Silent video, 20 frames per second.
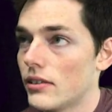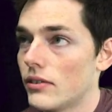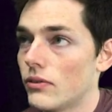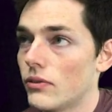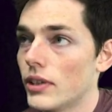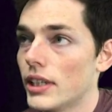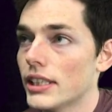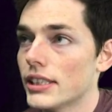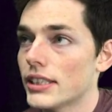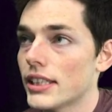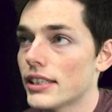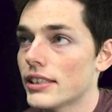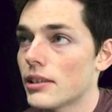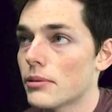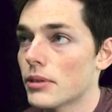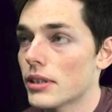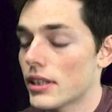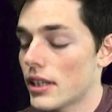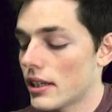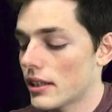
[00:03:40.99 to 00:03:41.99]
We can say
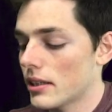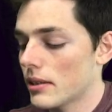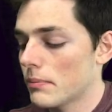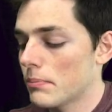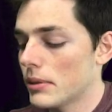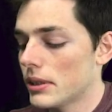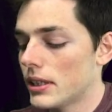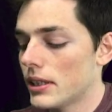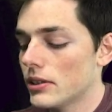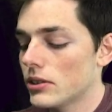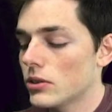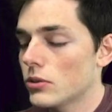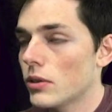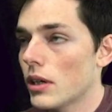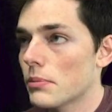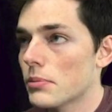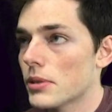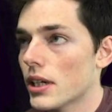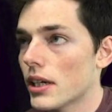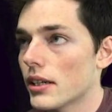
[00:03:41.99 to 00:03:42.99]
something like potential
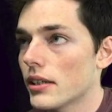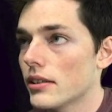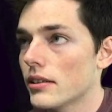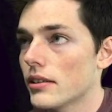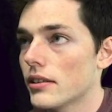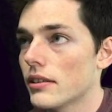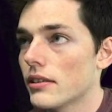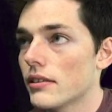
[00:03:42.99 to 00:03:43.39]
website